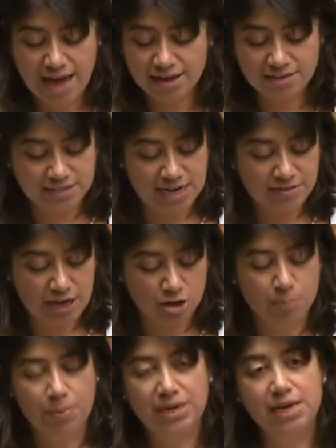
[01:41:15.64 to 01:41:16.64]
And indeed, there
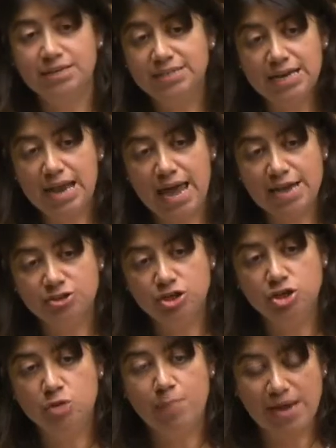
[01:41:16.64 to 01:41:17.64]
could be a delay to
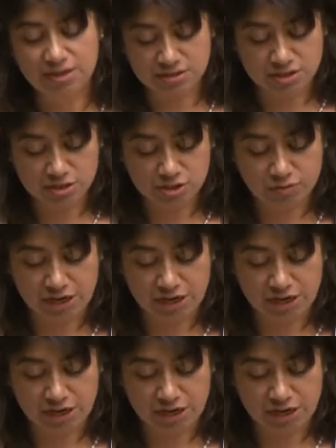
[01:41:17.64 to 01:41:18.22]
new medicines